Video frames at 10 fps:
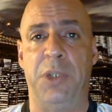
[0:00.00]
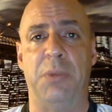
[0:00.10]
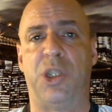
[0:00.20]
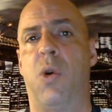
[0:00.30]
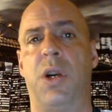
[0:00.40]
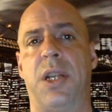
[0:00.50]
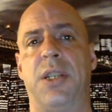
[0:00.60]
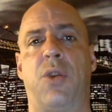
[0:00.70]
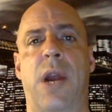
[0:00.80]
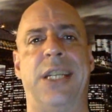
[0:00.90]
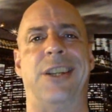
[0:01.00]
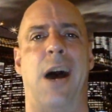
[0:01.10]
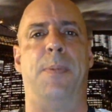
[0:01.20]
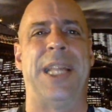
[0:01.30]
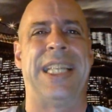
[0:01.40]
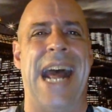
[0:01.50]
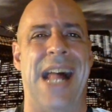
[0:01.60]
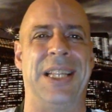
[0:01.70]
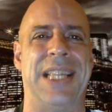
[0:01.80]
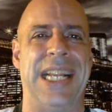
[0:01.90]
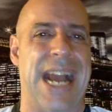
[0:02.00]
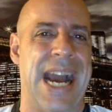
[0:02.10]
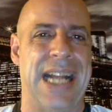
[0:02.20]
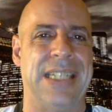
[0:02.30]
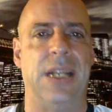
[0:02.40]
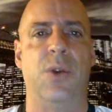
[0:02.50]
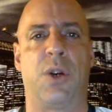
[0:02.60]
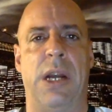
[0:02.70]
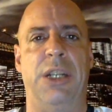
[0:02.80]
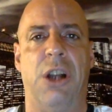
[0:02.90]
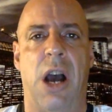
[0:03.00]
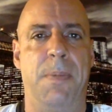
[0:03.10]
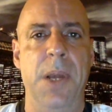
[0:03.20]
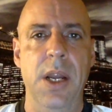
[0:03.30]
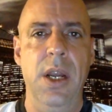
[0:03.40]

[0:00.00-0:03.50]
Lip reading: Jim Schwartz does a great job with the talent that he has. They do a great job.